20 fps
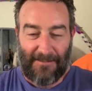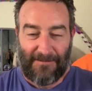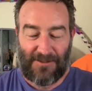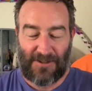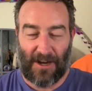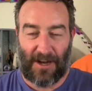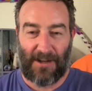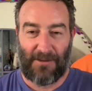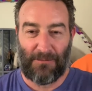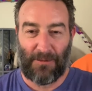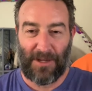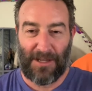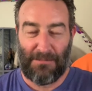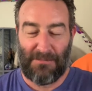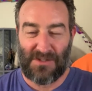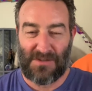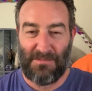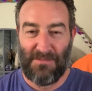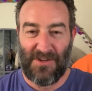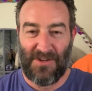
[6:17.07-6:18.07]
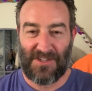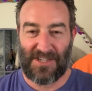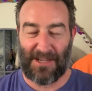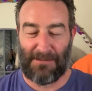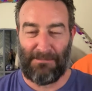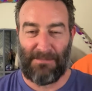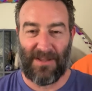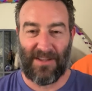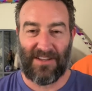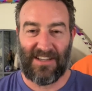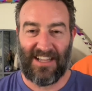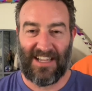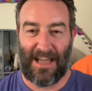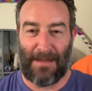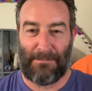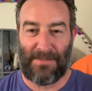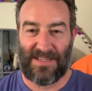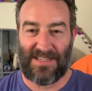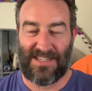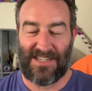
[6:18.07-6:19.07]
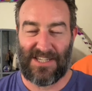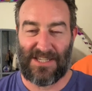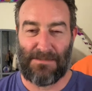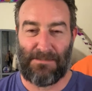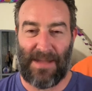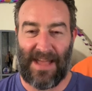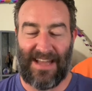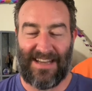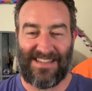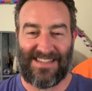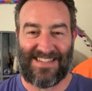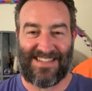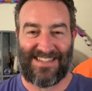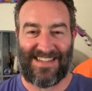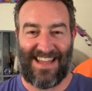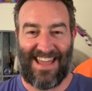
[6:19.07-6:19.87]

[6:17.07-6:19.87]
John Williams music building up its suspense